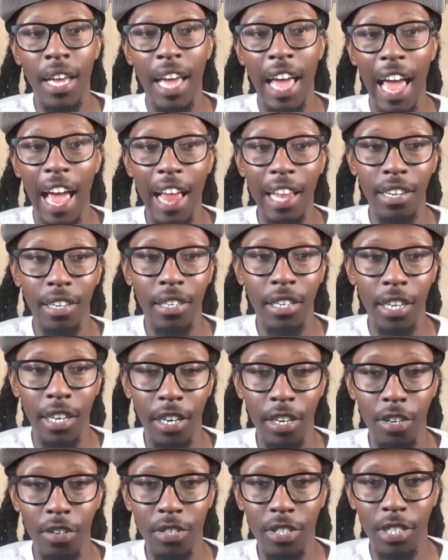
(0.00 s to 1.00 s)
Allen
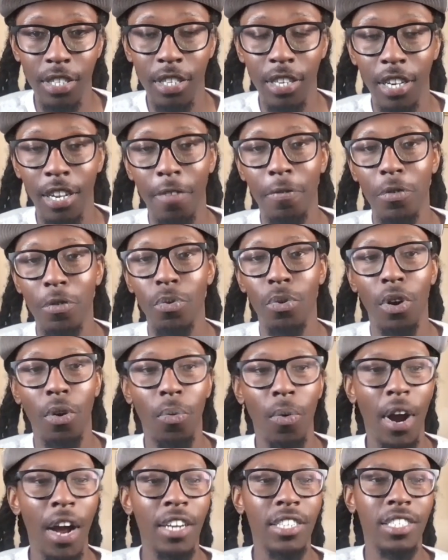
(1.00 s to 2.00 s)
Henderson, if you are
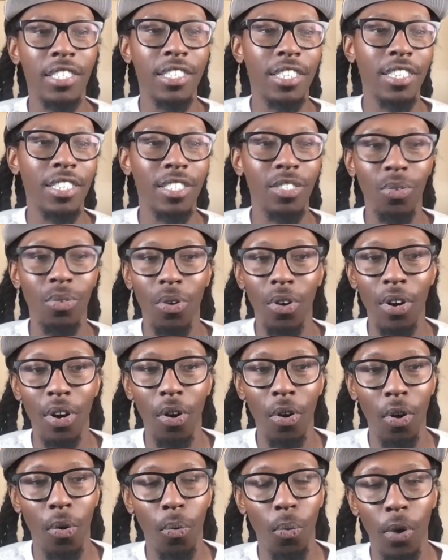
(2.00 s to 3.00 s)
watching this
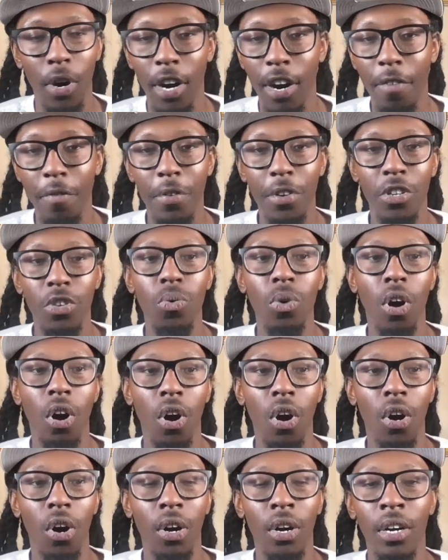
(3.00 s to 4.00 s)
or wherever you
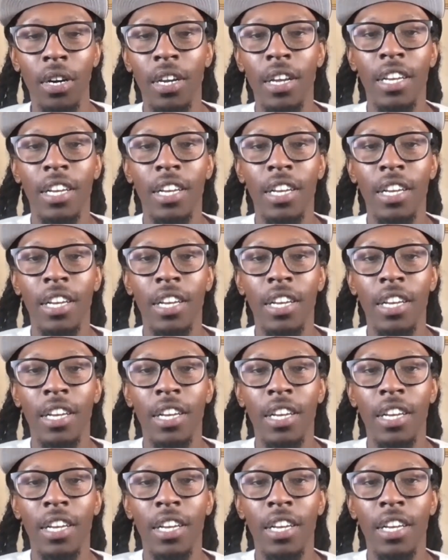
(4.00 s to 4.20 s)
are,